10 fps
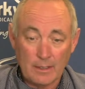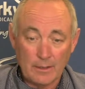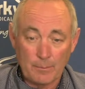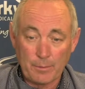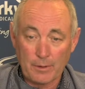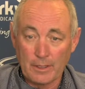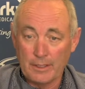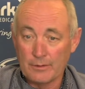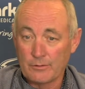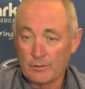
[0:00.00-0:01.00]
They're
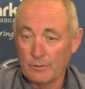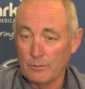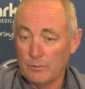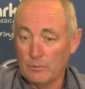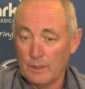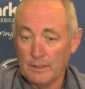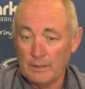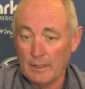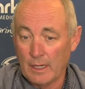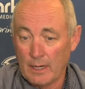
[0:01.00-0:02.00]
playing to
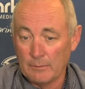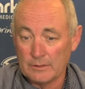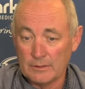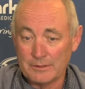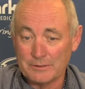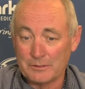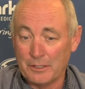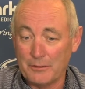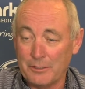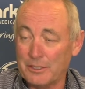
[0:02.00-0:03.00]
what I would
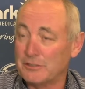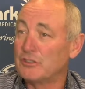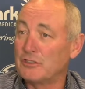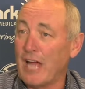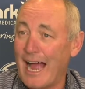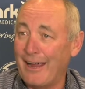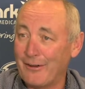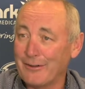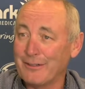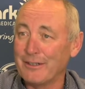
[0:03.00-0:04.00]
consider his
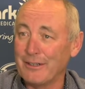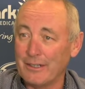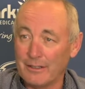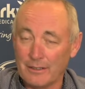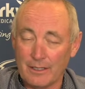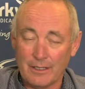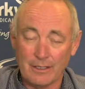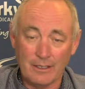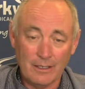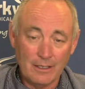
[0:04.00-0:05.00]
style,
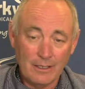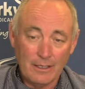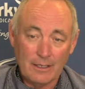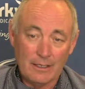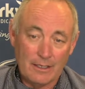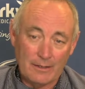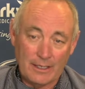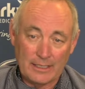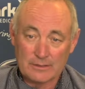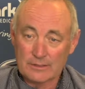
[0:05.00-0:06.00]
and
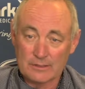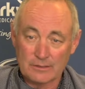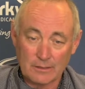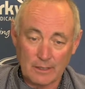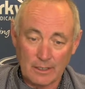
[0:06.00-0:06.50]
that's